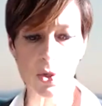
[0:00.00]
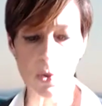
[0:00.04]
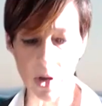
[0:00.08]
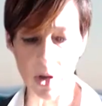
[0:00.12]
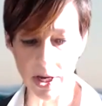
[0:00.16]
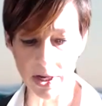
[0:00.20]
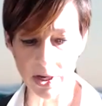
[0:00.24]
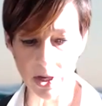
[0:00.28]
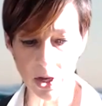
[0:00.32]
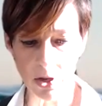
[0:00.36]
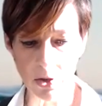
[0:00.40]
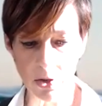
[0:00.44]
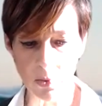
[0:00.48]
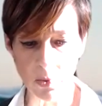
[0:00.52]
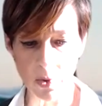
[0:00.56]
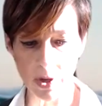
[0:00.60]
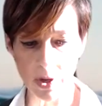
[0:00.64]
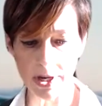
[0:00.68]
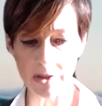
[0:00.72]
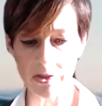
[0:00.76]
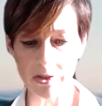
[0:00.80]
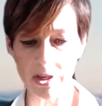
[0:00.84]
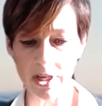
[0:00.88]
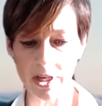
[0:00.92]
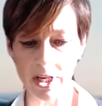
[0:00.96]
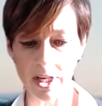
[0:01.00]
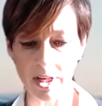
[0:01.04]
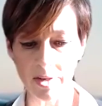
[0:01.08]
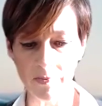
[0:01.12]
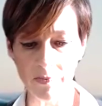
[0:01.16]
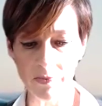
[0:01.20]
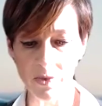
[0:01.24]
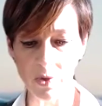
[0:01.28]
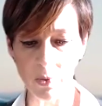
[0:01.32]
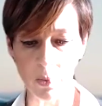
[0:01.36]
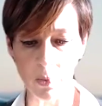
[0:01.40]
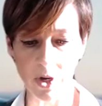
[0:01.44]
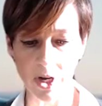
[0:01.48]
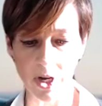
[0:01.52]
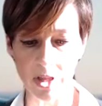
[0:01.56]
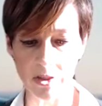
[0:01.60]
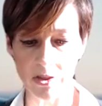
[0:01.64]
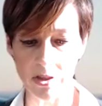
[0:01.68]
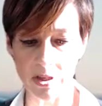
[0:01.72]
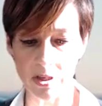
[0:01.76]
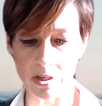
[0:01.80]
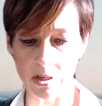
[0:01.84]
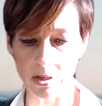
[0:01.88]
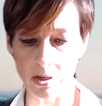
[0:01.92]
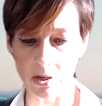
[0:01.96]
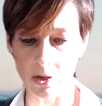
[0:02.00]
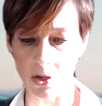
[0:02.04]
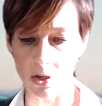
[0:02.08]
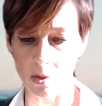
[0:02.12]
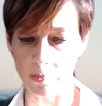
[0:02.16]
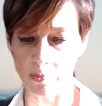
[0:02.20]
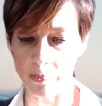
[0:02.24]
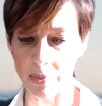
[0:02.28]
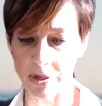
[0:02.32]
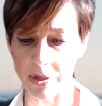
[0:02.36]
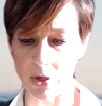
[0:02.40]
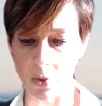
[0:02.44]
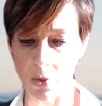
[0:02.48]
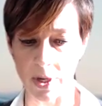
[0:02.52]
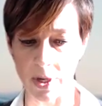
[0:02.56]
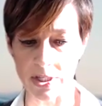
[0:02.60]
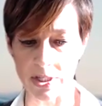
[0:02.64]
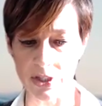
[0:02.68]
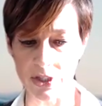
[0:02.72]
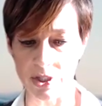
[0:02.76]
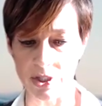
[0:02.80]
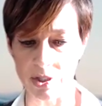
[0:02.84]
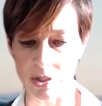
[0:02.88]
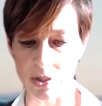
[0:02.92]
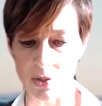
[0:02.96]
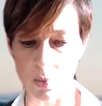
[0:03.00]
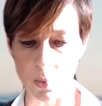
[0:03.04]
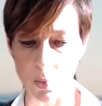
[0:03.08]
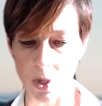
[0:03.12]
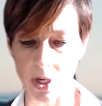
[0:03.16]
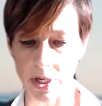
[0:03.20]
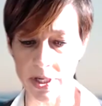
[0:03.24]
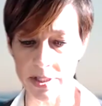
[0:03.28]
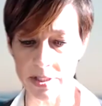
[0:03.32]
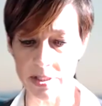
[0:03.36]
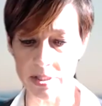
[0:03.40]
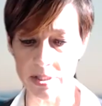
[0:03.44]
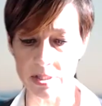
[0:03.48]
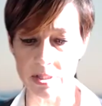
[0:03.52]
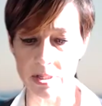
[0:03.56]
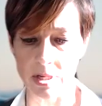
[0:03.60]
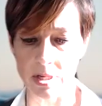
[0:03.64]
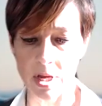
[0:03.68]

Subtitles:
I know one of the big questions was,